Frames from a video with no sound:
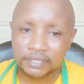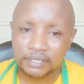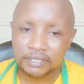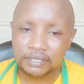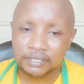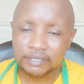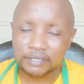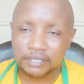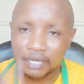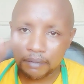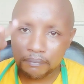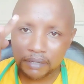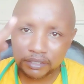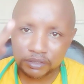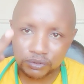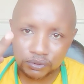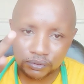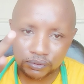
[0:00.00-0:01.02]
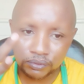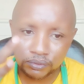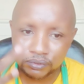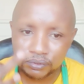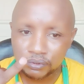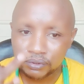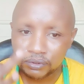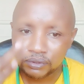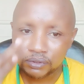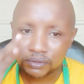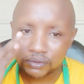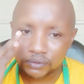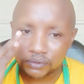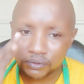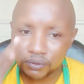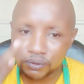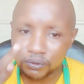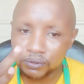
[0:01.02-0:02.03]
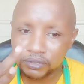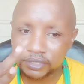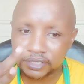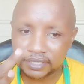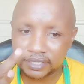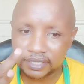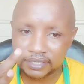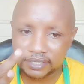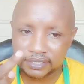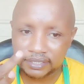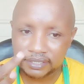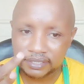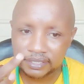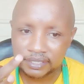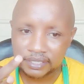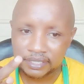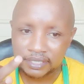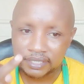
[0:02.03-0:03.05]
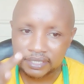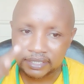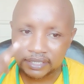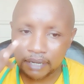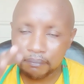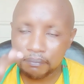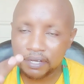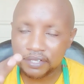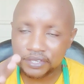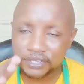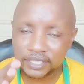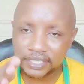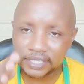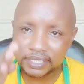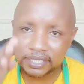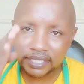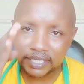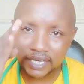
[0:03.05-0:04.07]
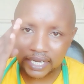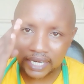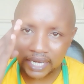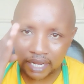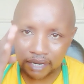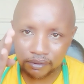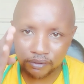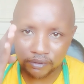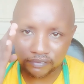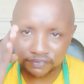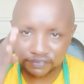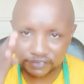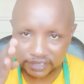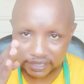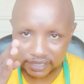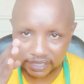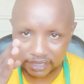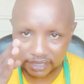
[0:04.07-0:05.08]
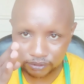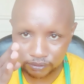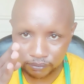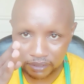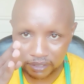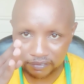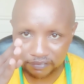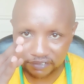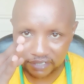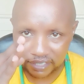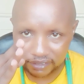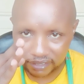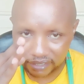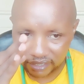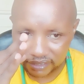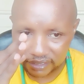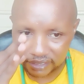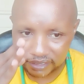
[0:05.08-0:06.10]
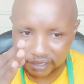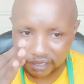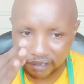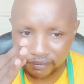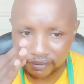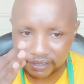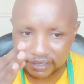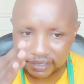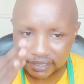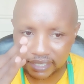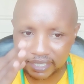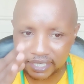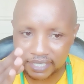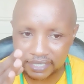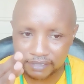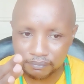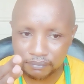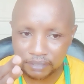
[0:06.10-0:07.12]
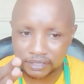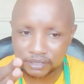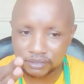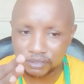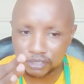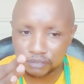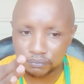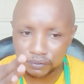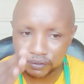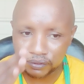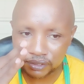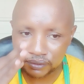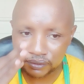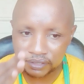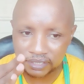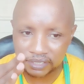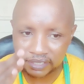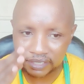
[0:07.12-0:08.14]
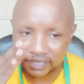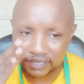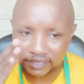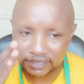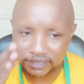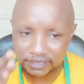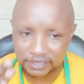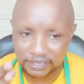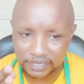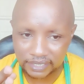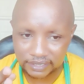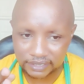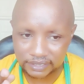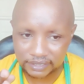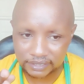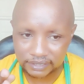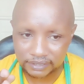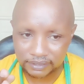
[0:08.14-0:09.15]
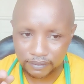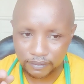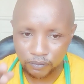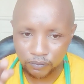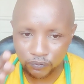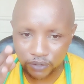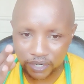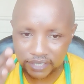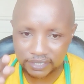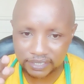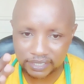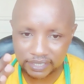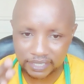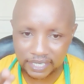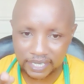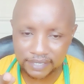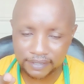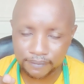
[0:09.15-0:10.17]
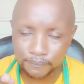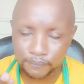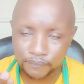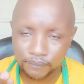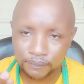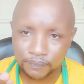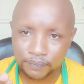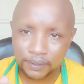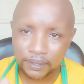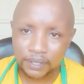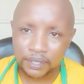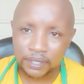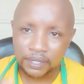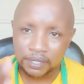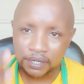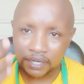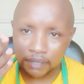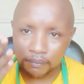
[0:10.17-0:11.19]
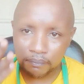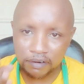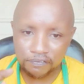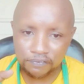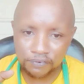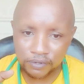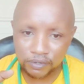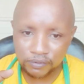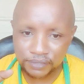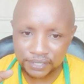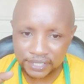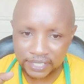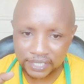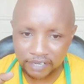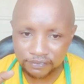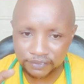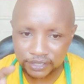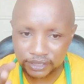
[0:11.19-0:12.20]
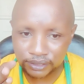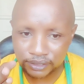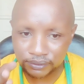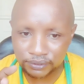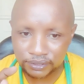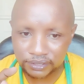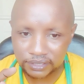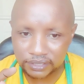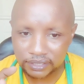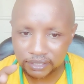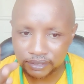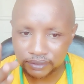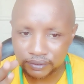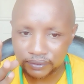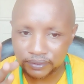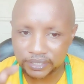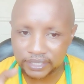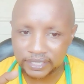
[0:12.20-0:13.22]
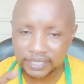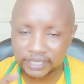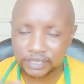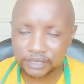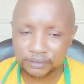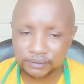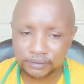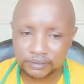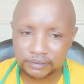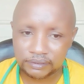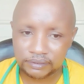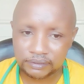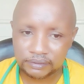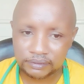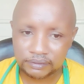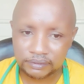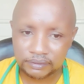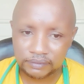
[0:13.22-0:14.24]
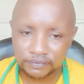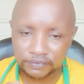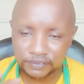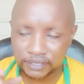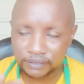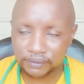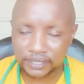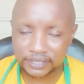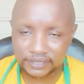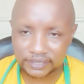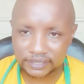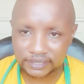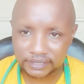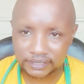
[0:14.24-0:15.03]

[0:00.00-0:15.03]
Number 2, cool skin. Number 3, lack of tears. You may find that the child is crying but not producing any tears when crying. Number 4, we have reduced urination frequency.